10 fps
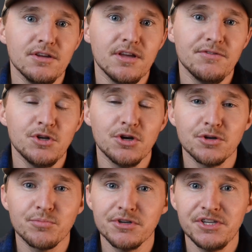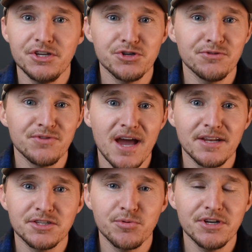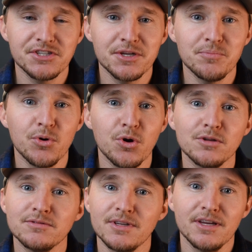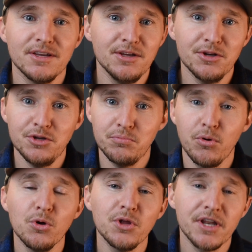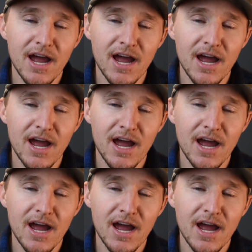if you don't know procedure of that, it's pretty simple. You pull it